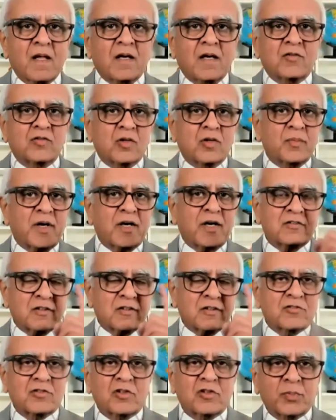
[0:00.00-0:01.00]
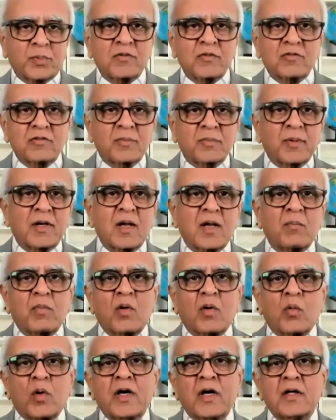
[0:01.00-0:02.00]
So my success principle
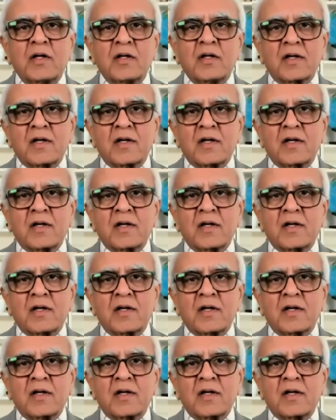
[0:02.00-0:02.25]
number 1